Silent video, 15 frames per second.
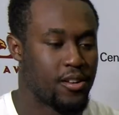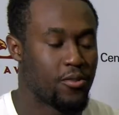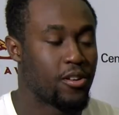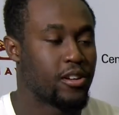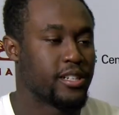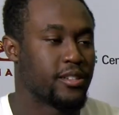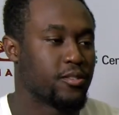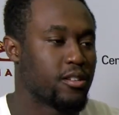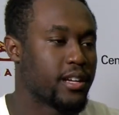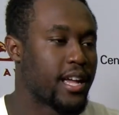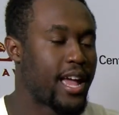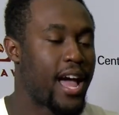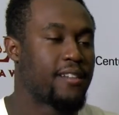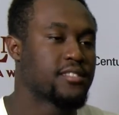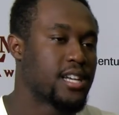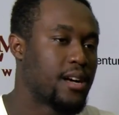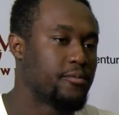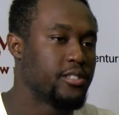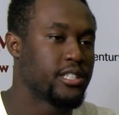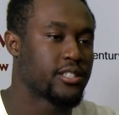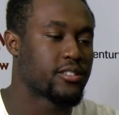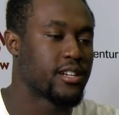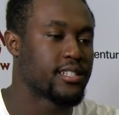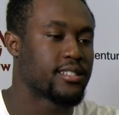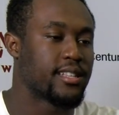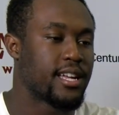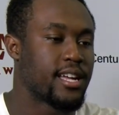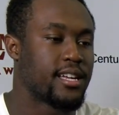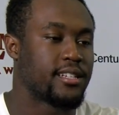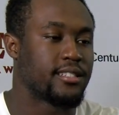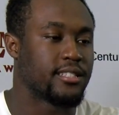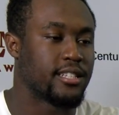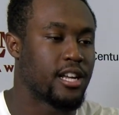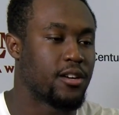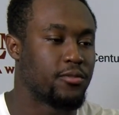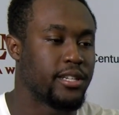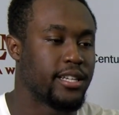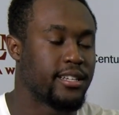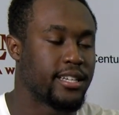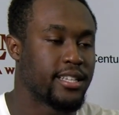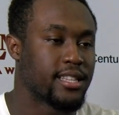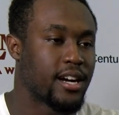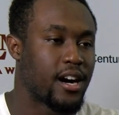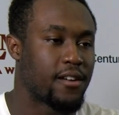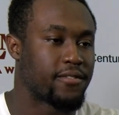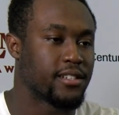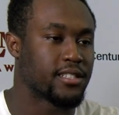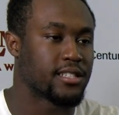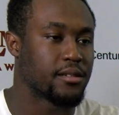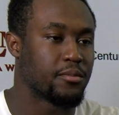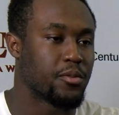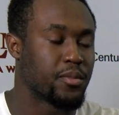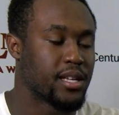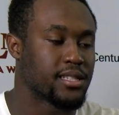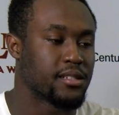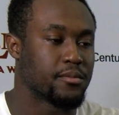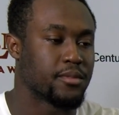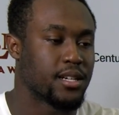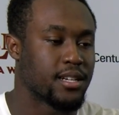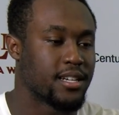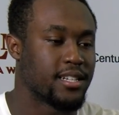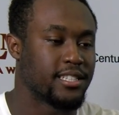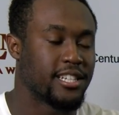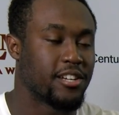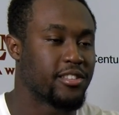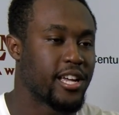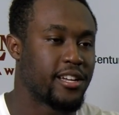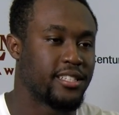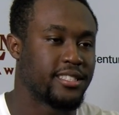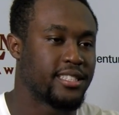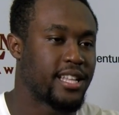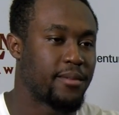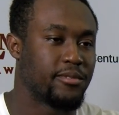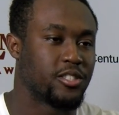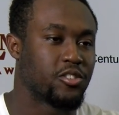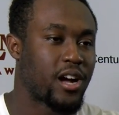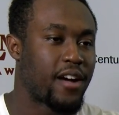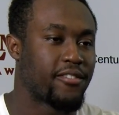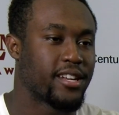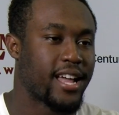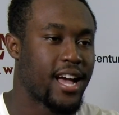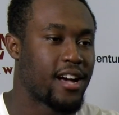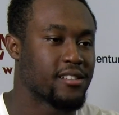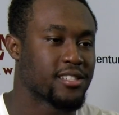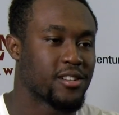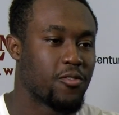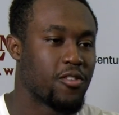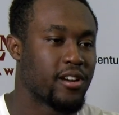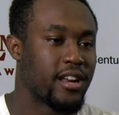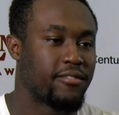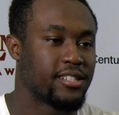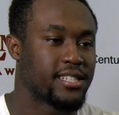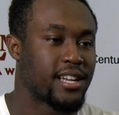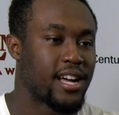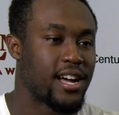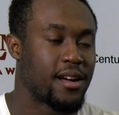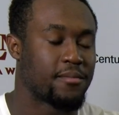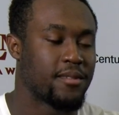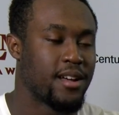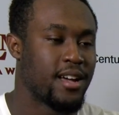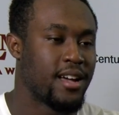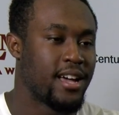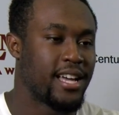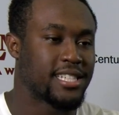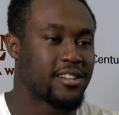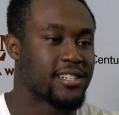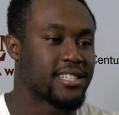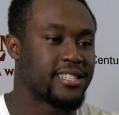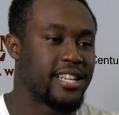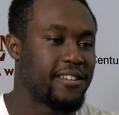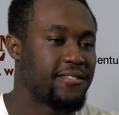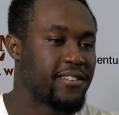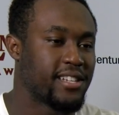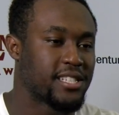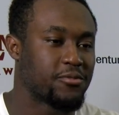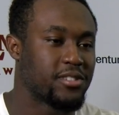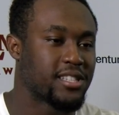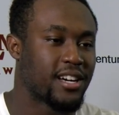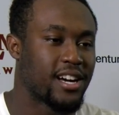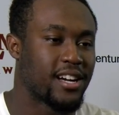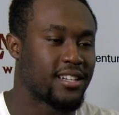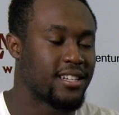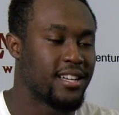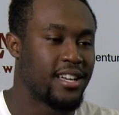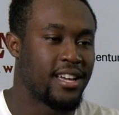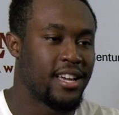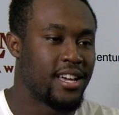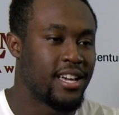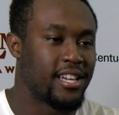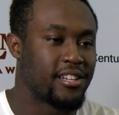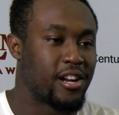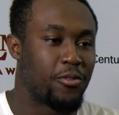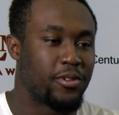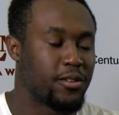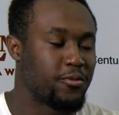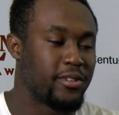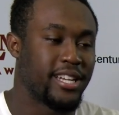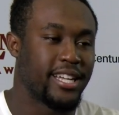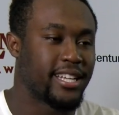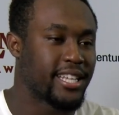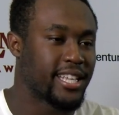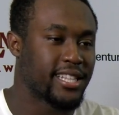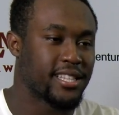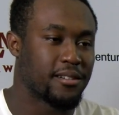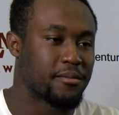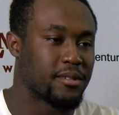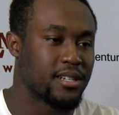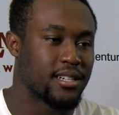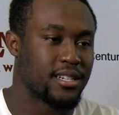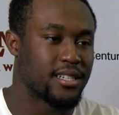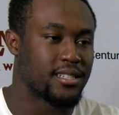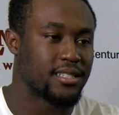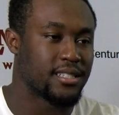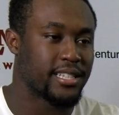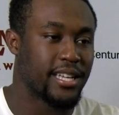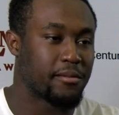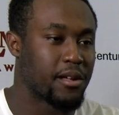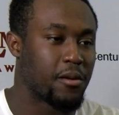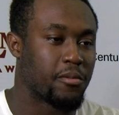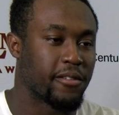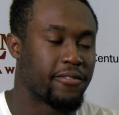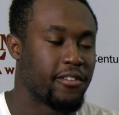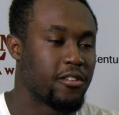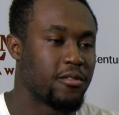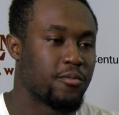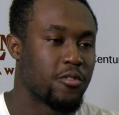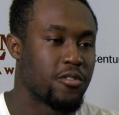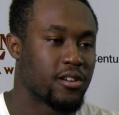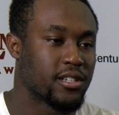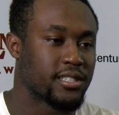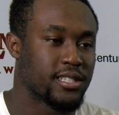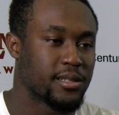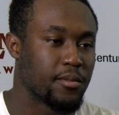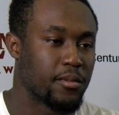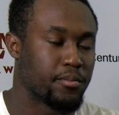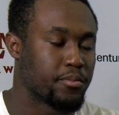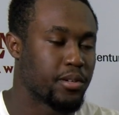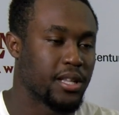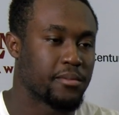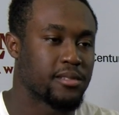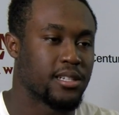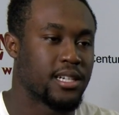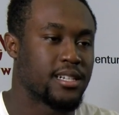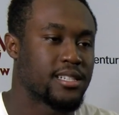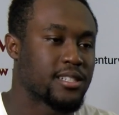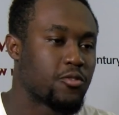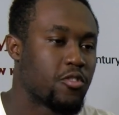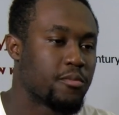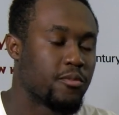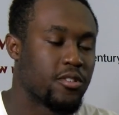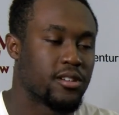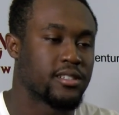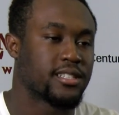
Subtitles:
Well, at halftime, we stressed that, you know, we need to get the offense some momentum. You know, they've been driving down, scoring every time. So as a defense, we thought, you know, we need to get them on the field more, pull up the score more.